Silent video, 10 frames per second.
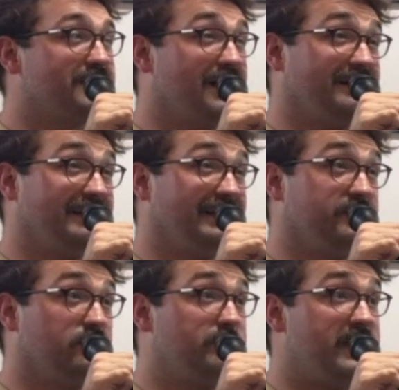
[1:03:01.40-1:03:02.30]
A
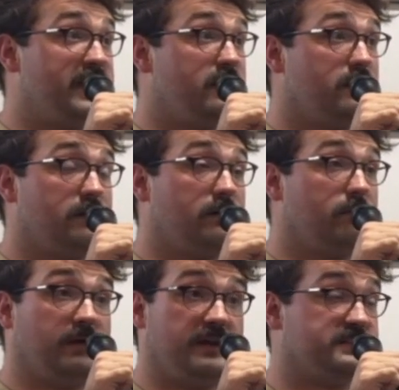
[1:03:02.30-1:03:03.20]
little bit,
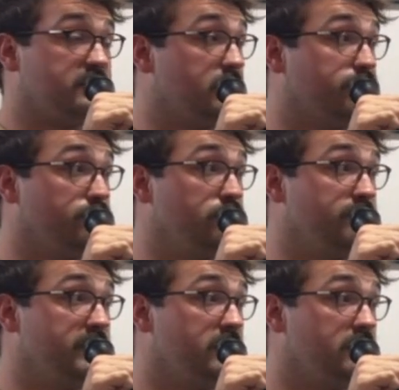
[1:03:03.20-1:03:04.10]
but is it
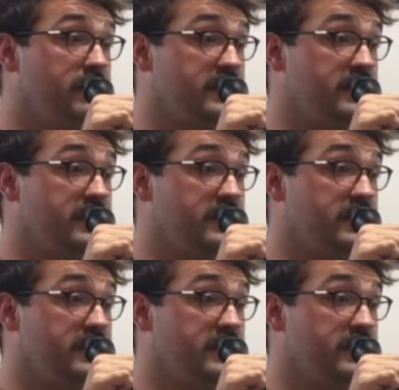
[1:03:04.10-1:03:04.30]
unproven?